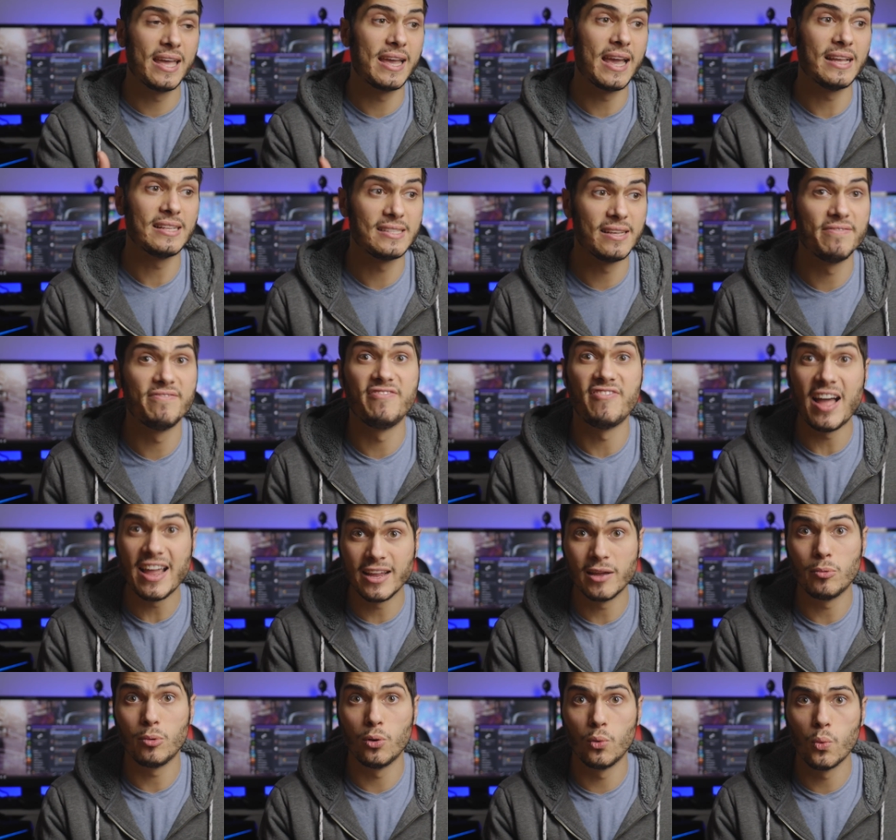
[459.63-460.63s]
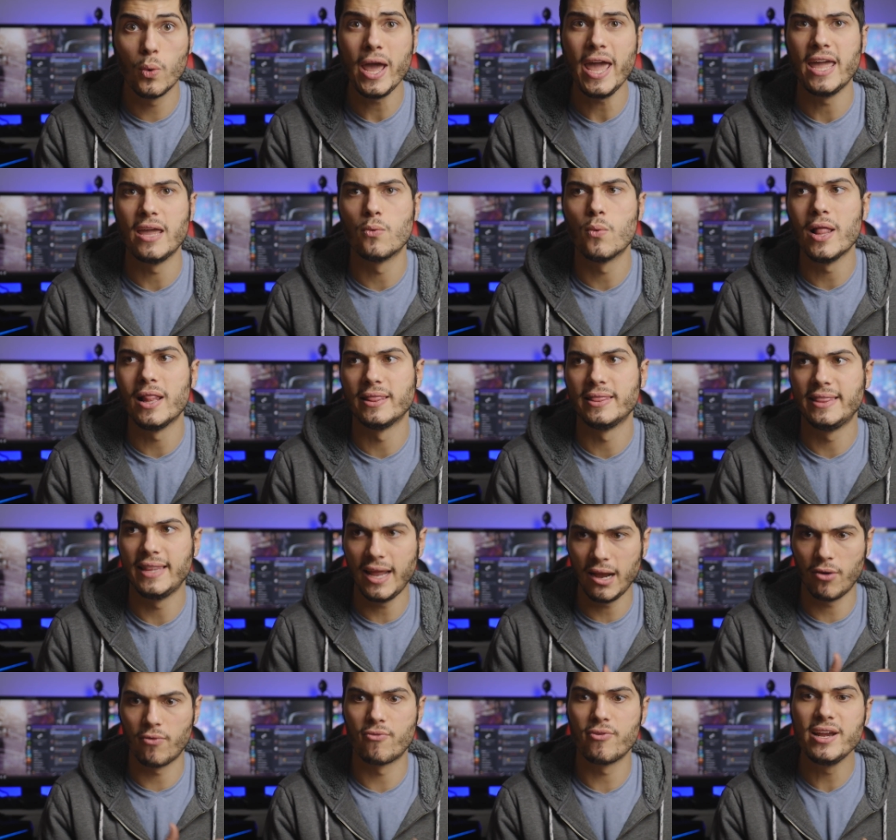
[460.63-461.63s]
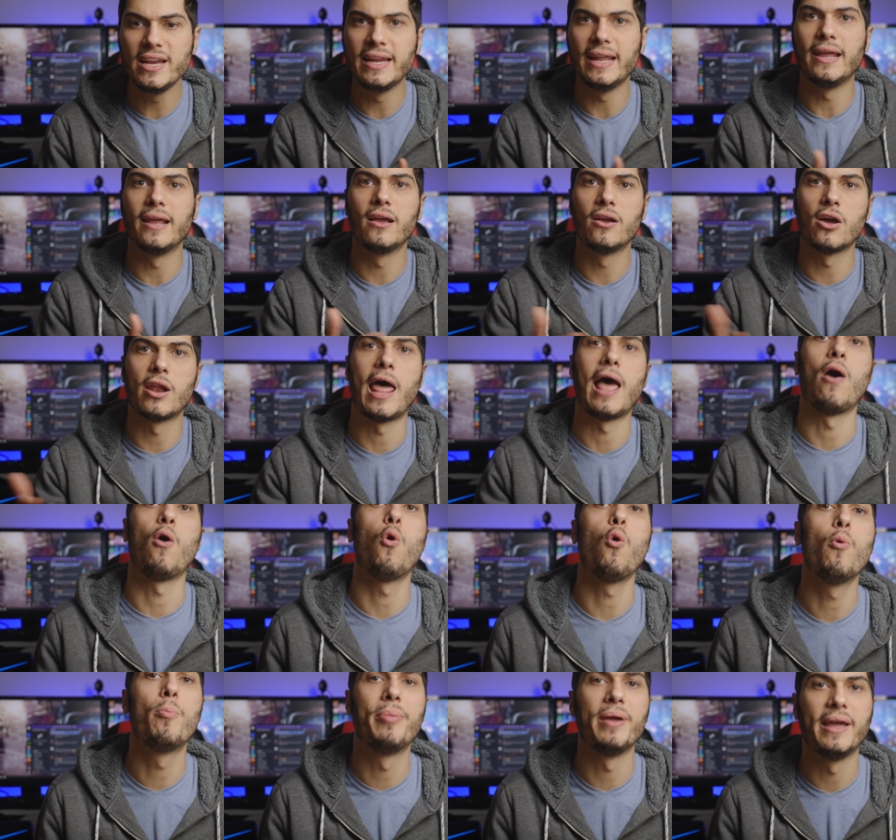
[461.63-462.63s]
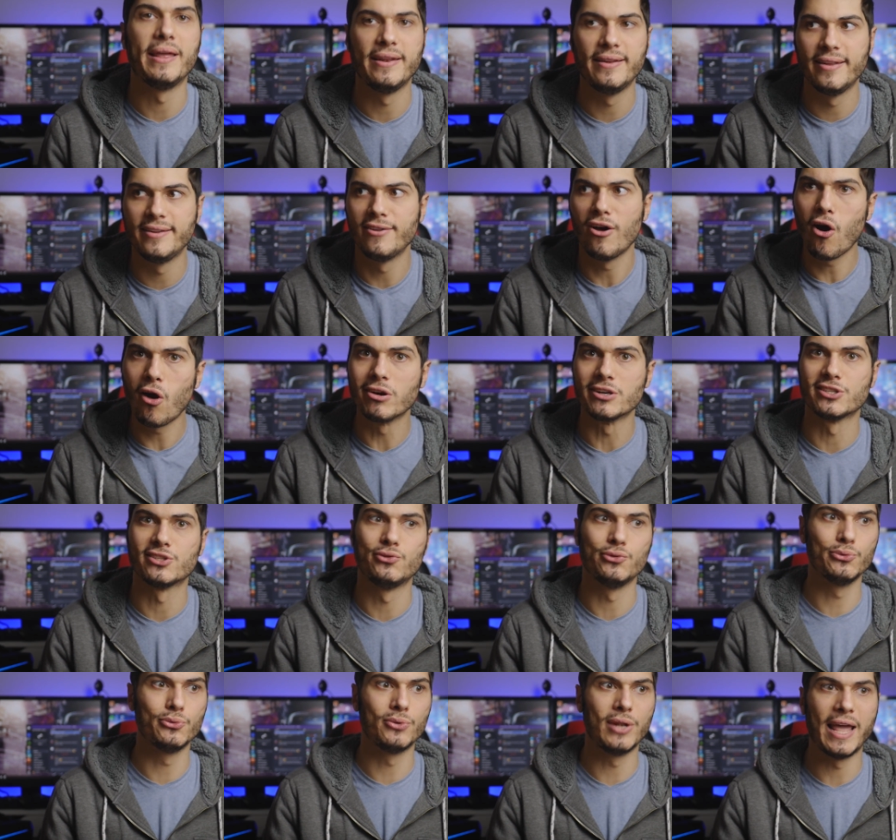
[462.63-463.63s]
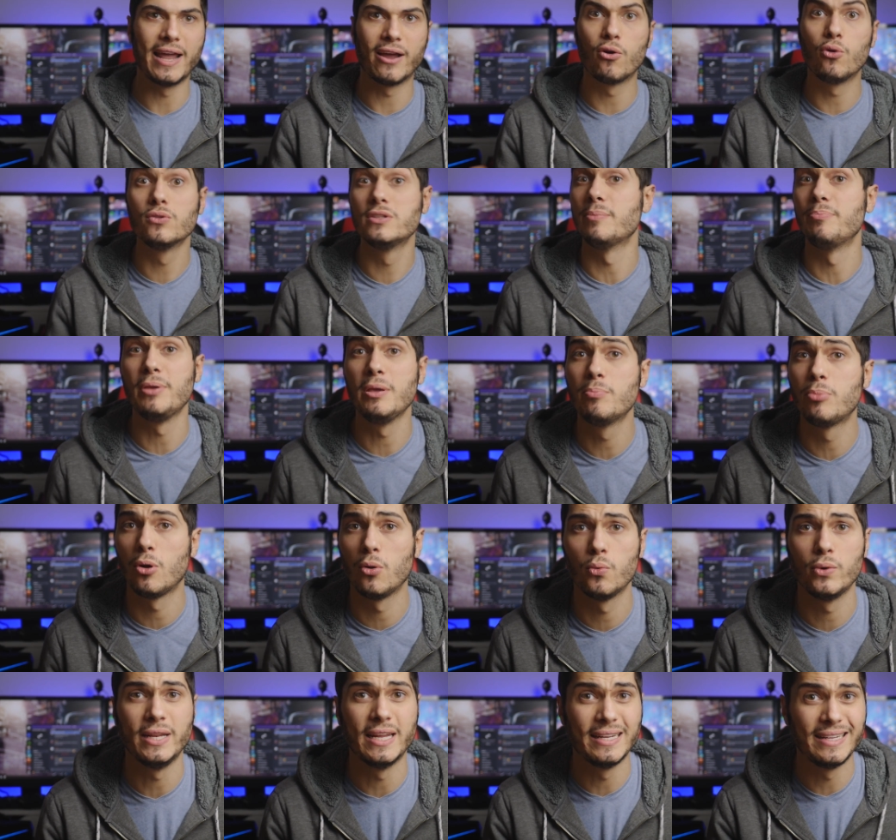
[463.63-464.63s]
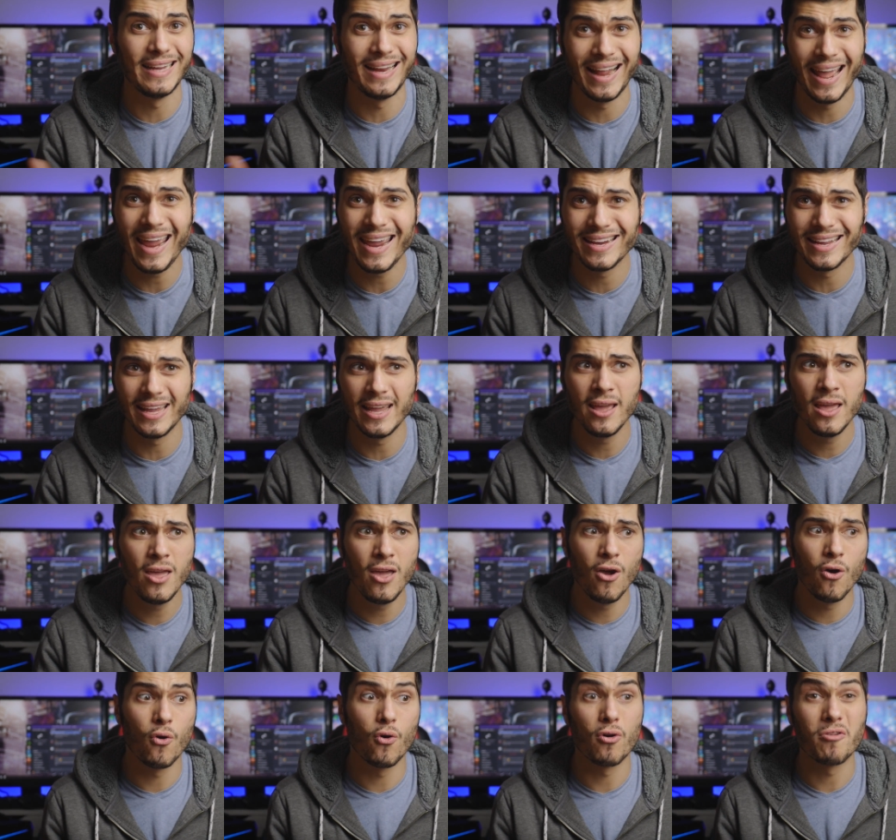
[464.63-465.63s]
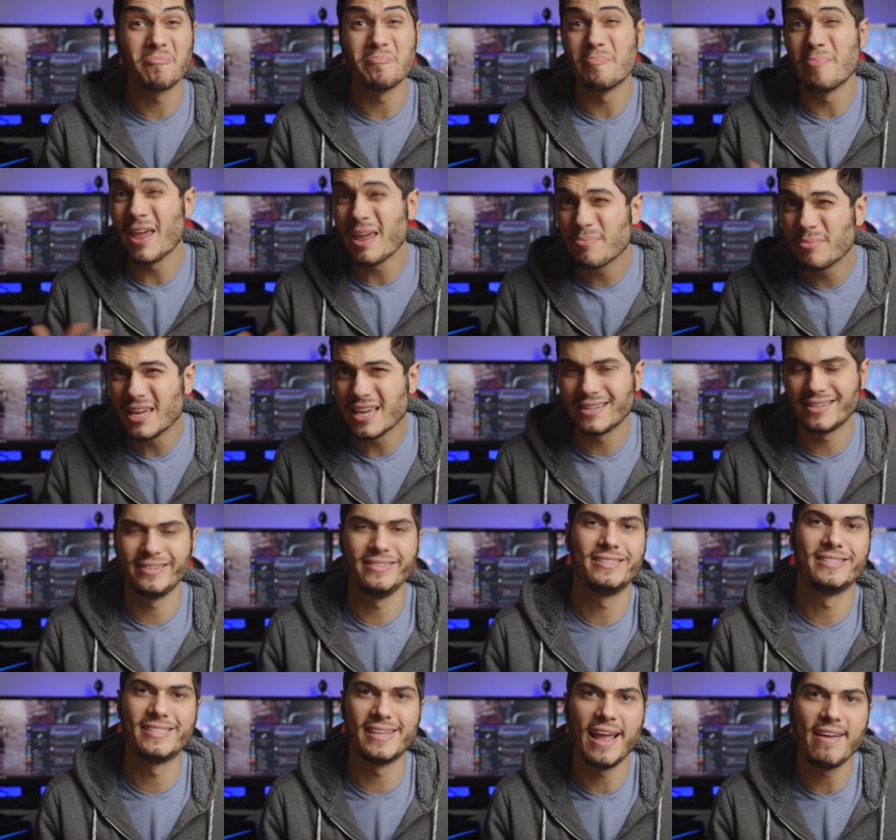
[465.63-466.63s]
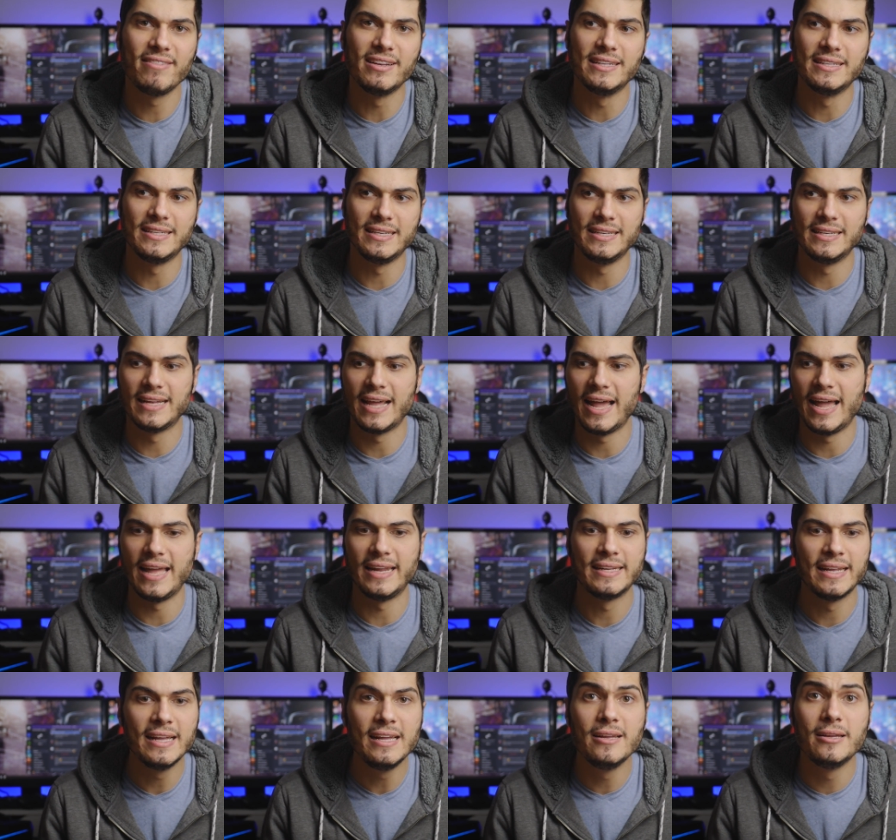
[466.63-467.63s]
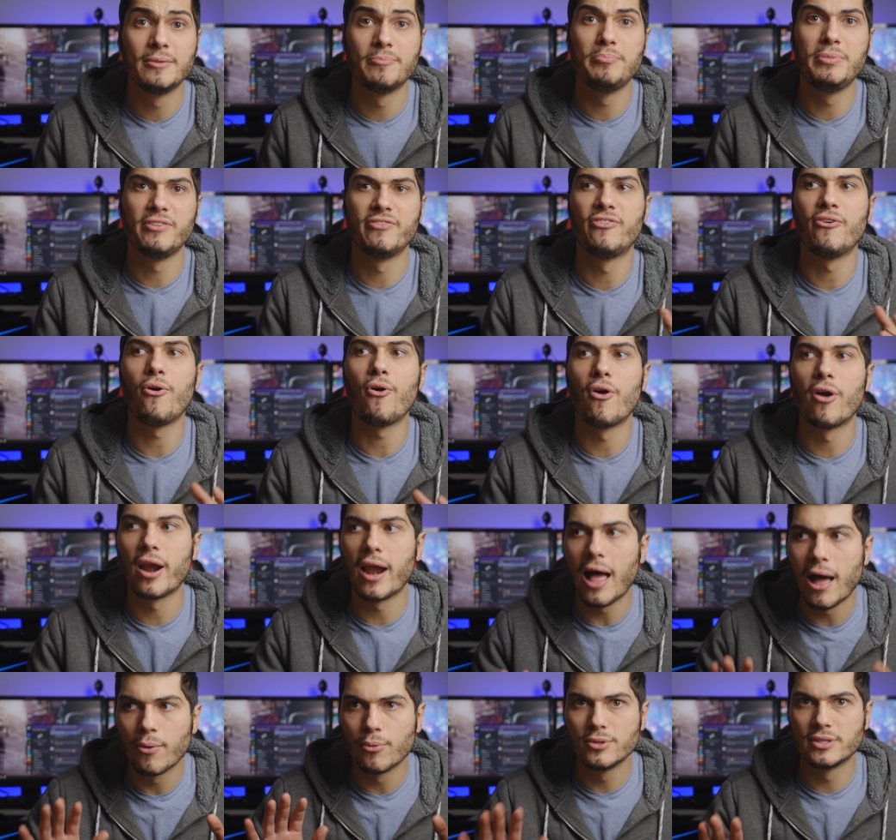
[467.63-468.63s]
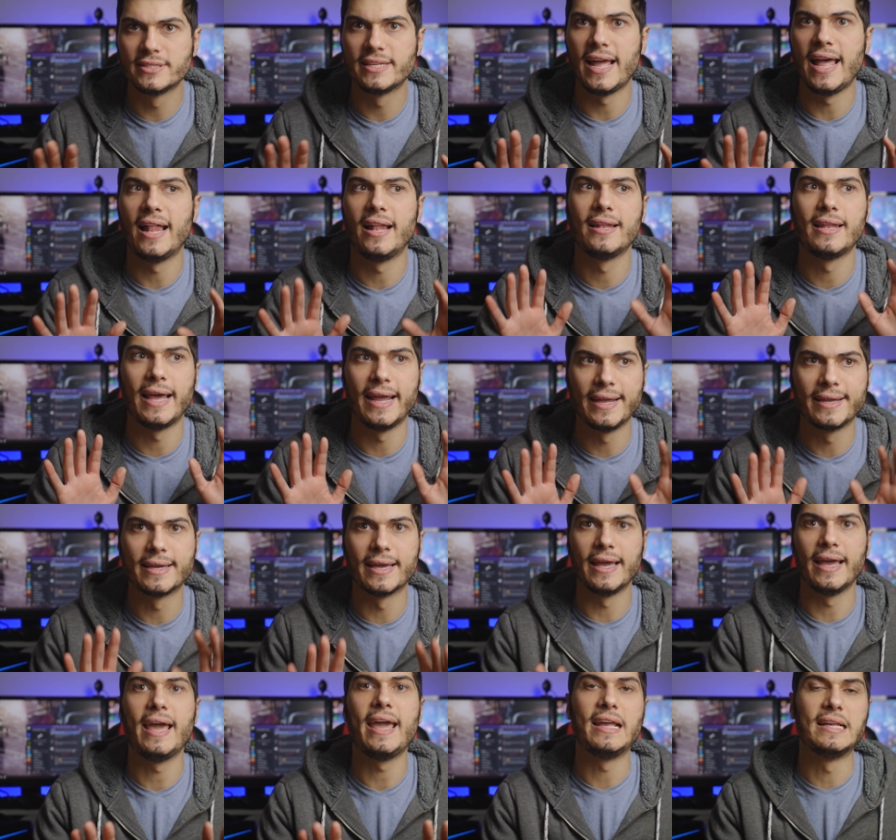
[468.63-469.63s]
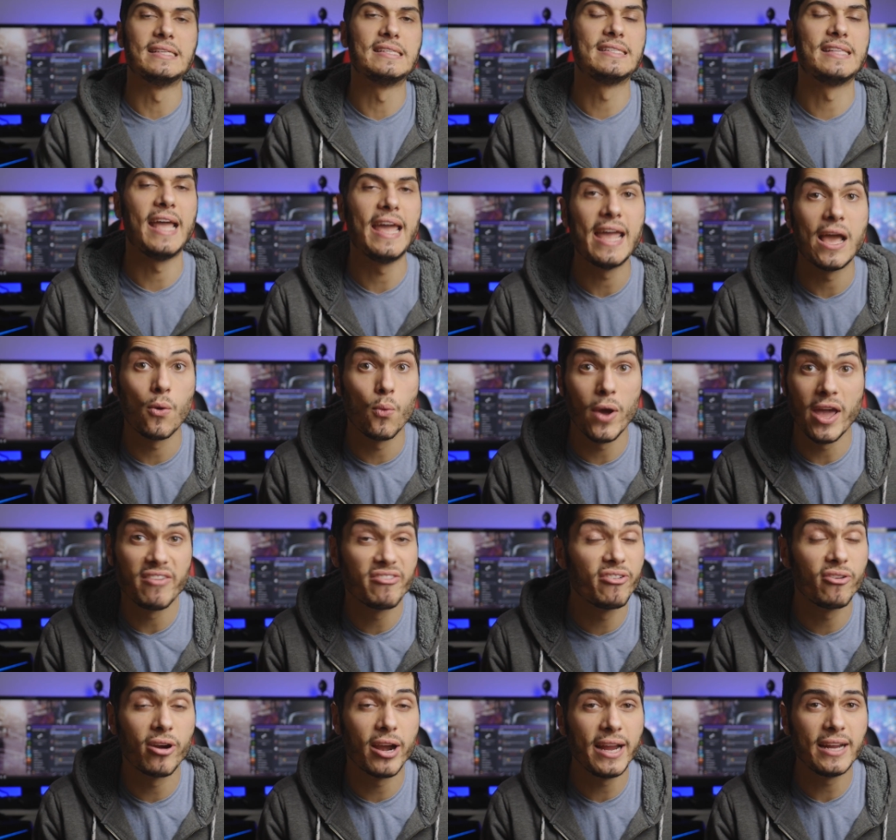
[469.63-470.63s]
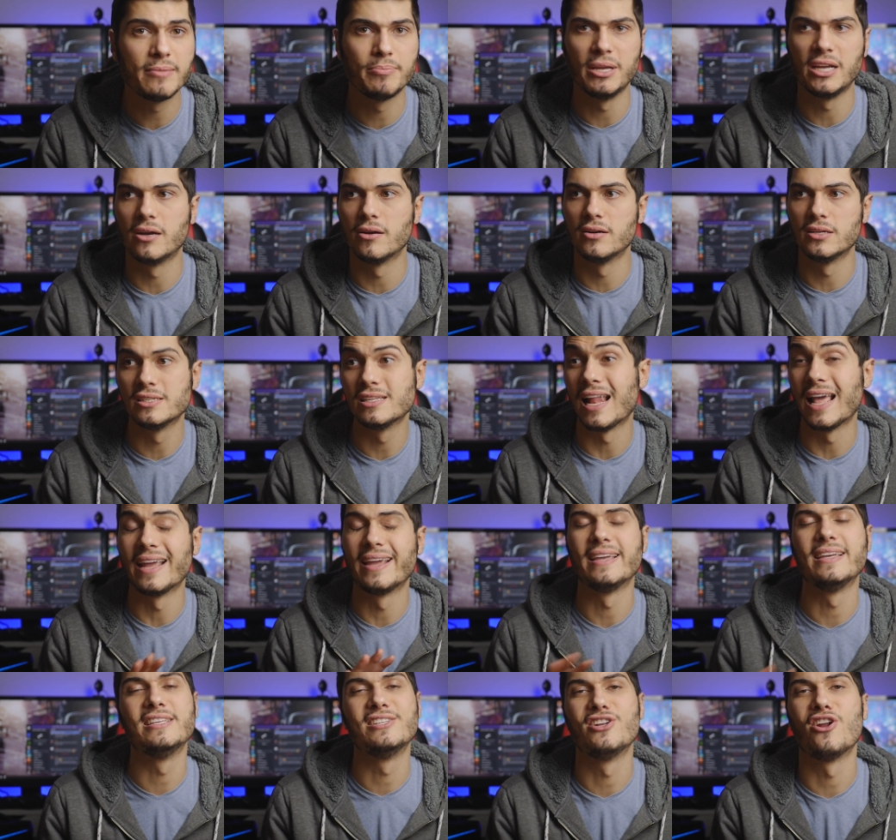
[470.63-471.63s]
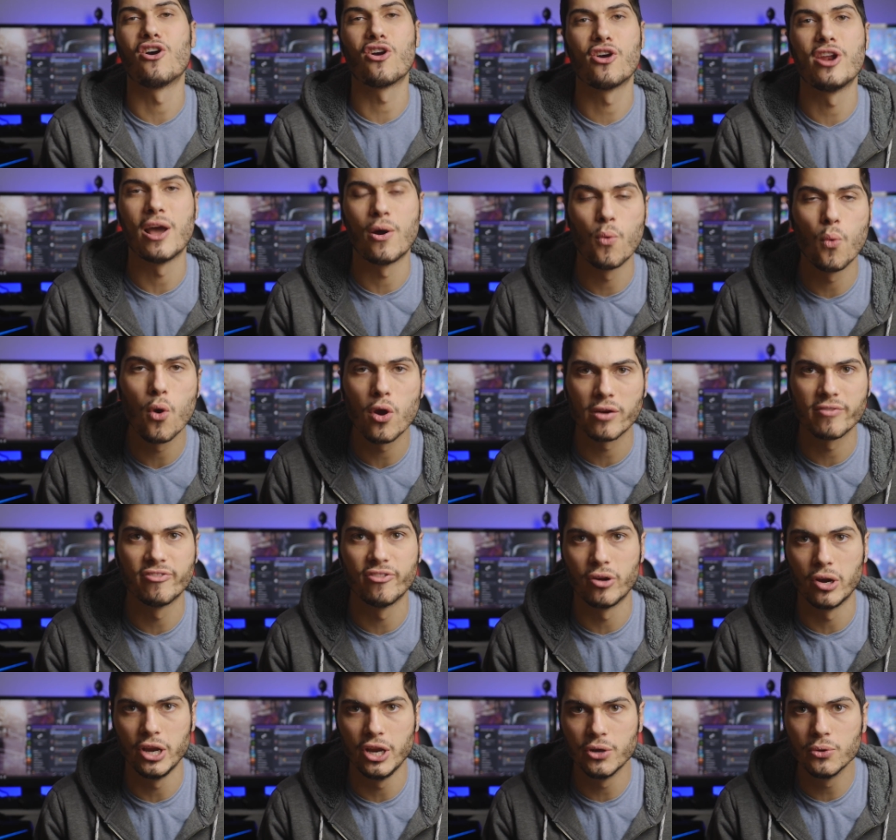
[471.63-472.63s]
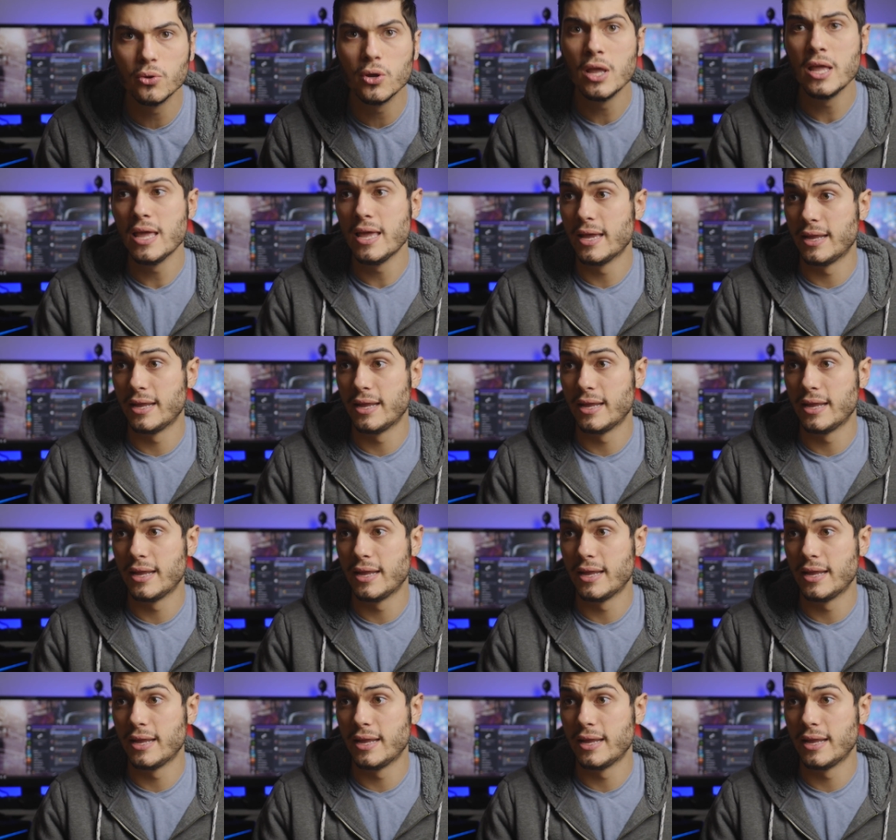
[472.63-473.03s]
gets a viable way, well, they're really gonna open the doors to like all the people with a 1080 or maybe a 1070 that before I will tell like, hey, stay away for it because like it's not gonna work for you.